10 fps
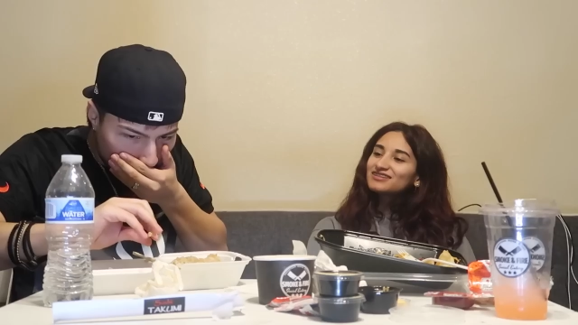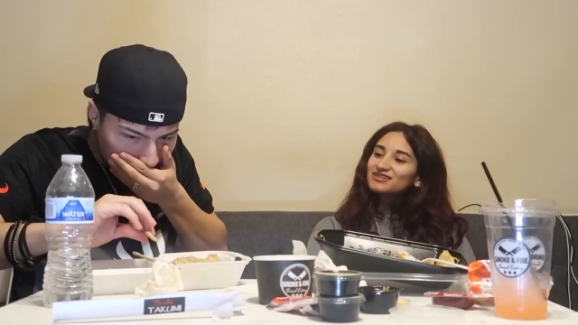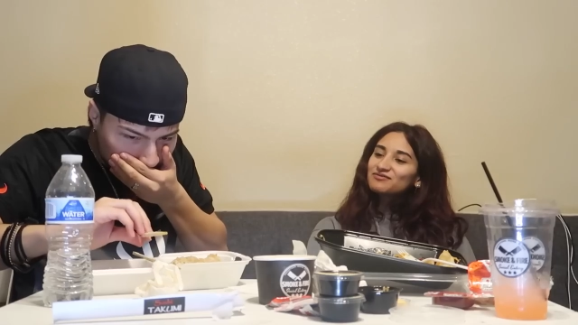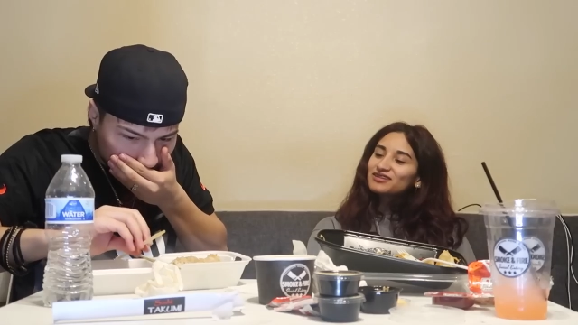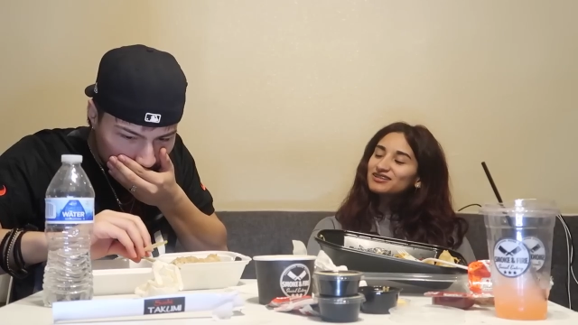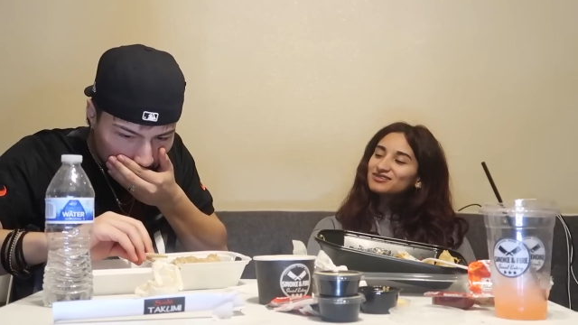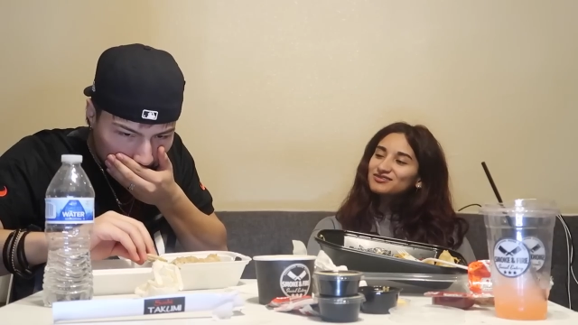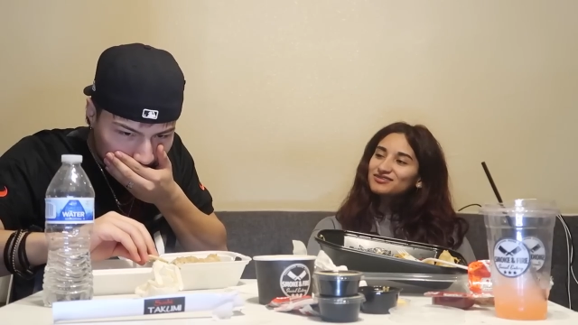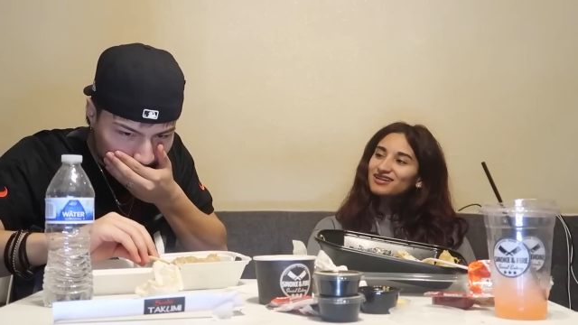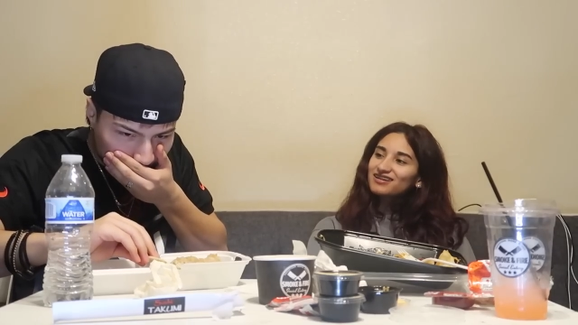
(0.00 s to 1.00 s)
Speaker 1: You never got
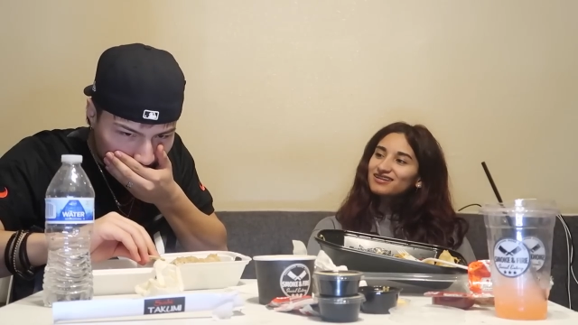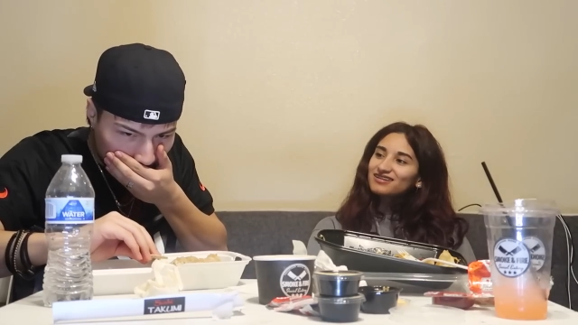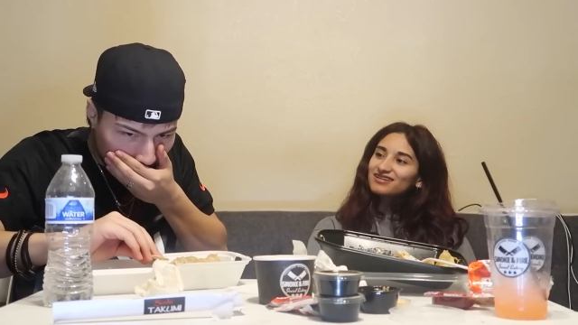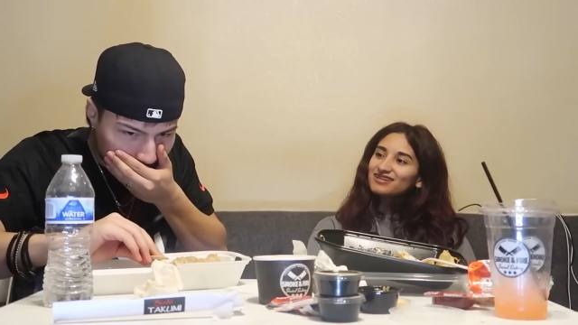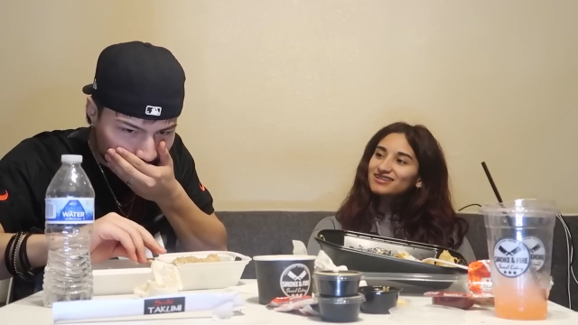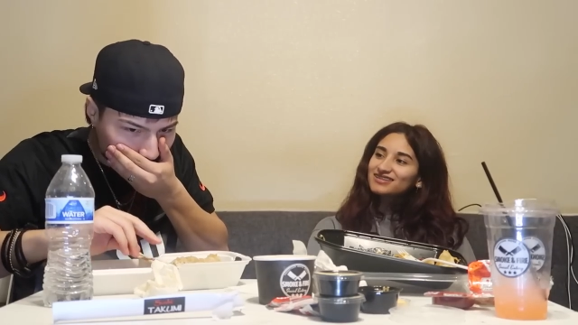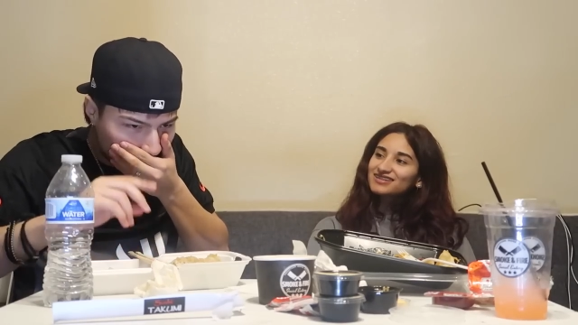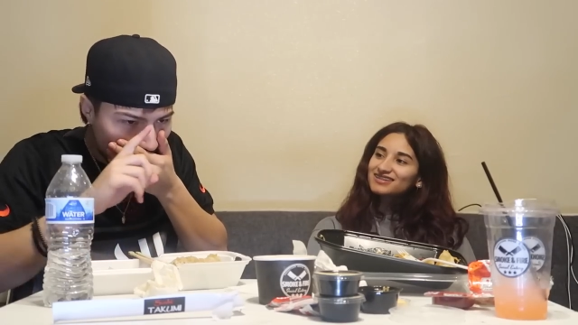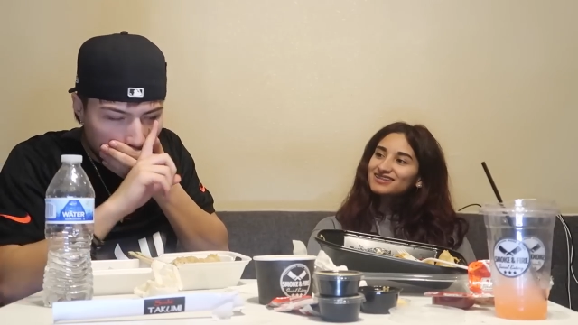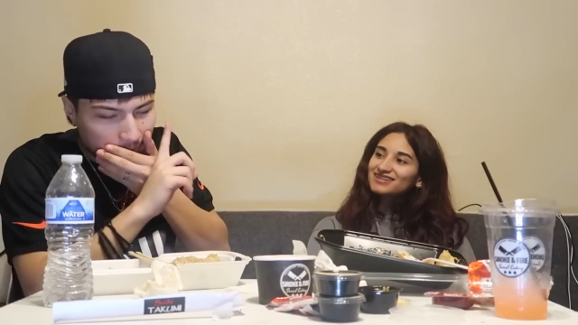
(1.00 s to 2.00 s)
told that, huh? As a
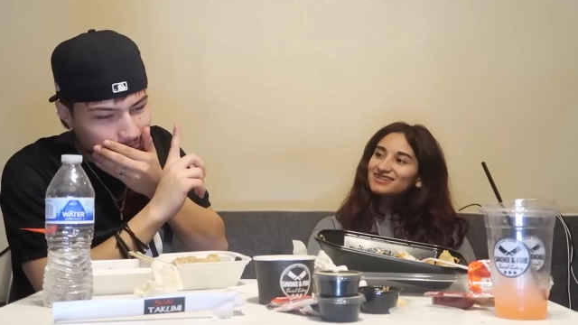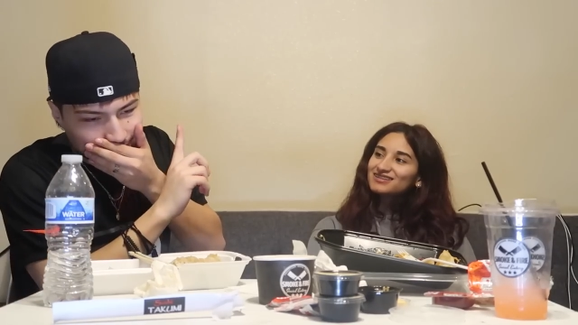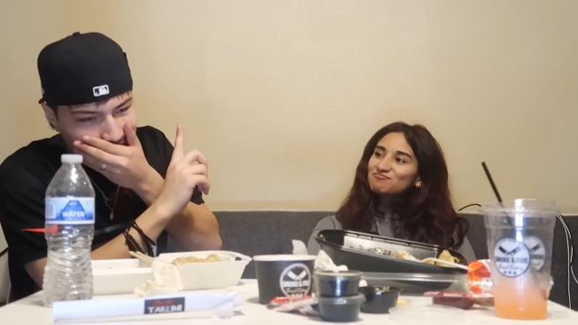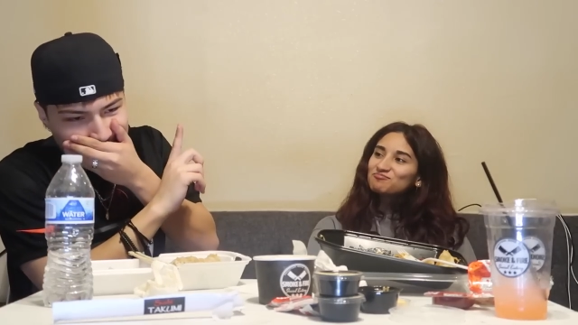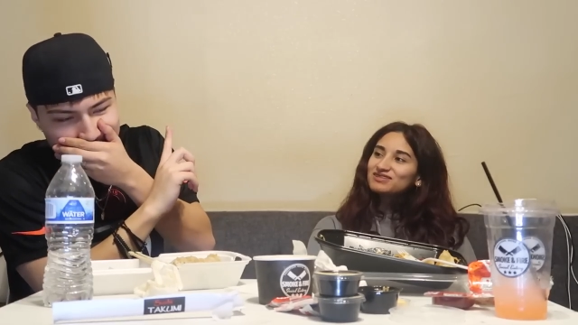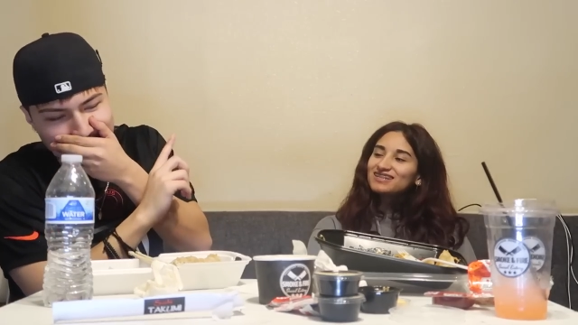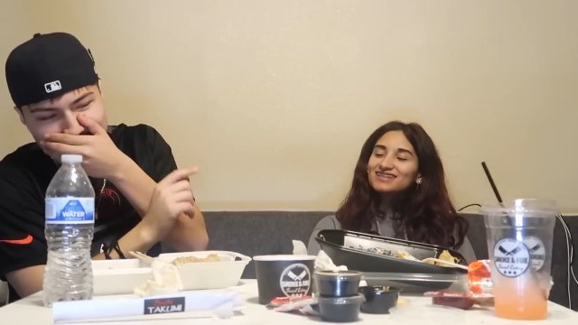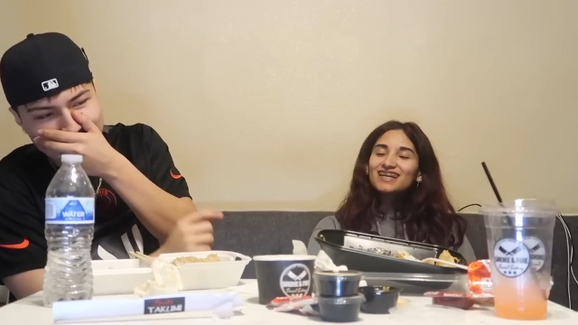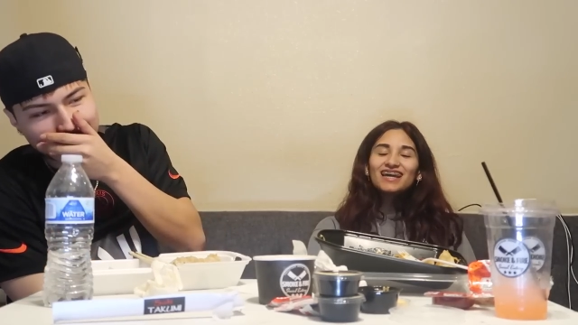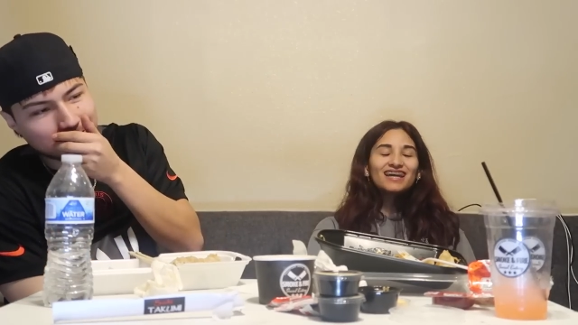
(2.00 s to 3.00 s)
kid.
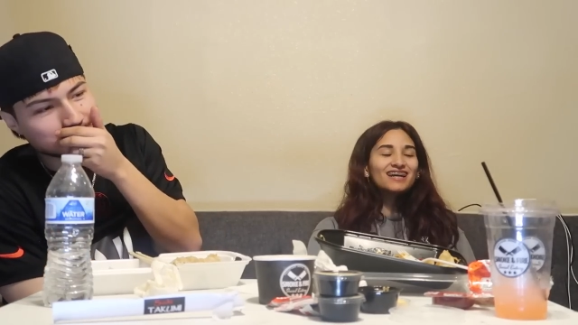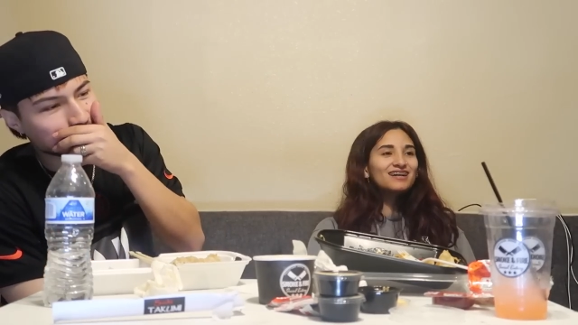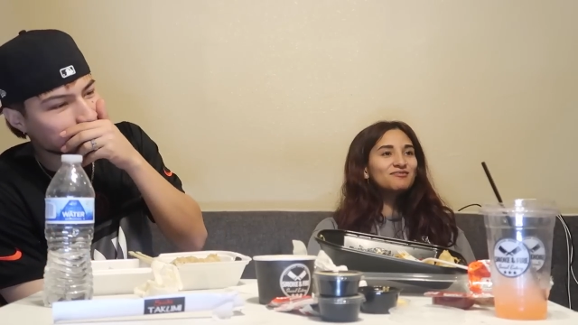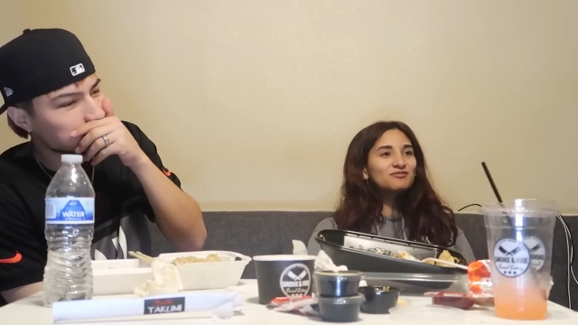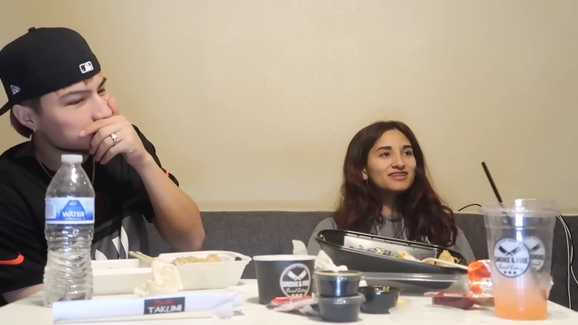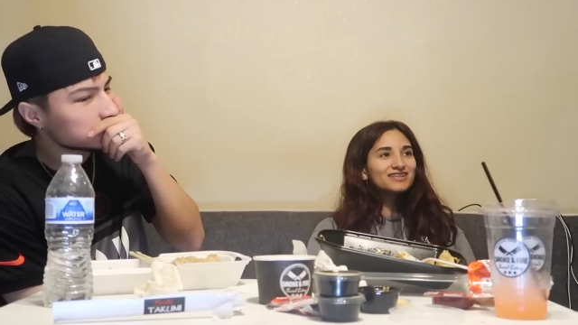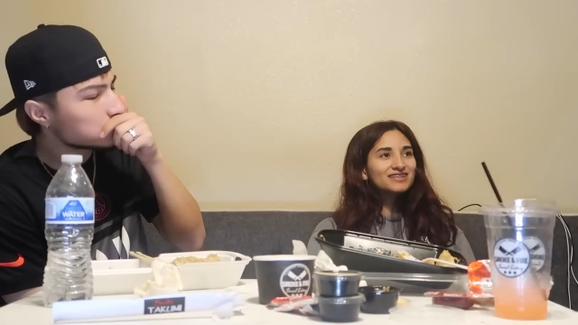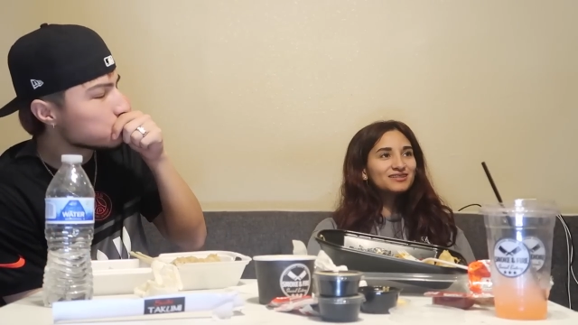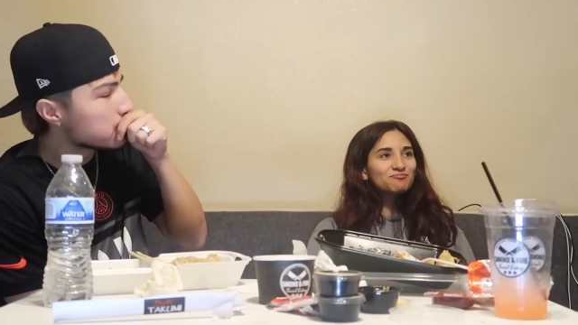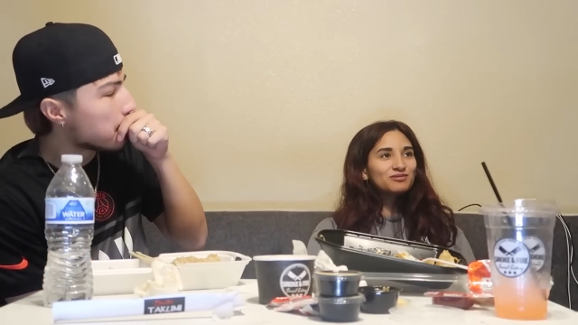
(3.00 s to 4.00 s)
Damn, what is
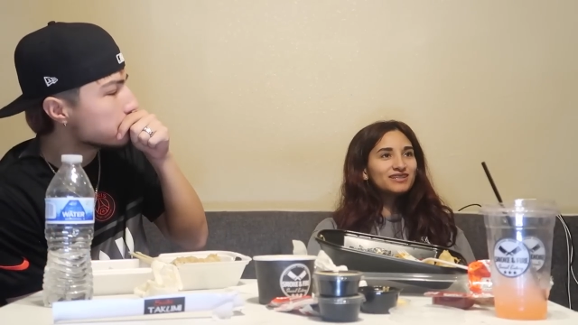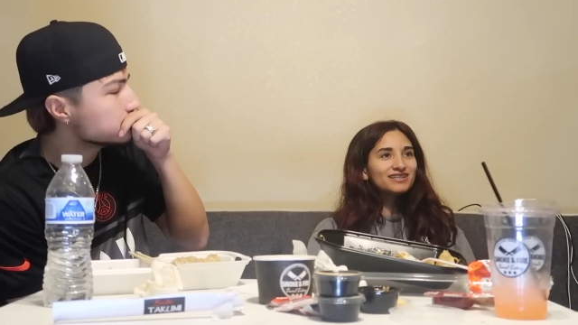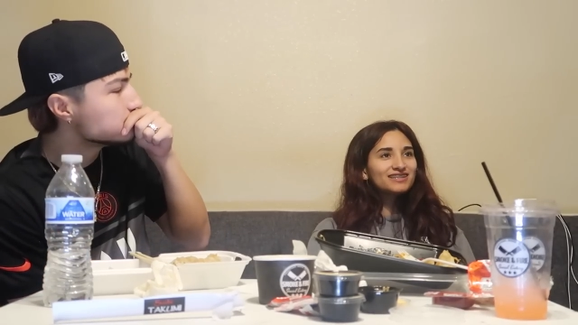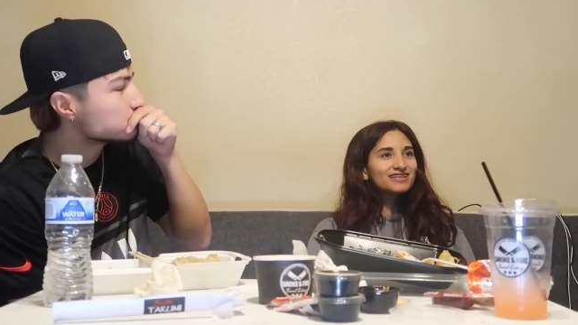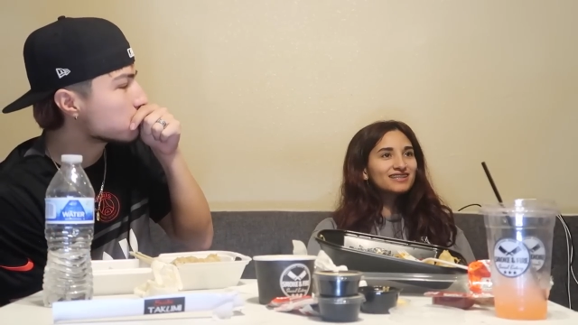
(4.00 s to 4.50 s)
it? Bees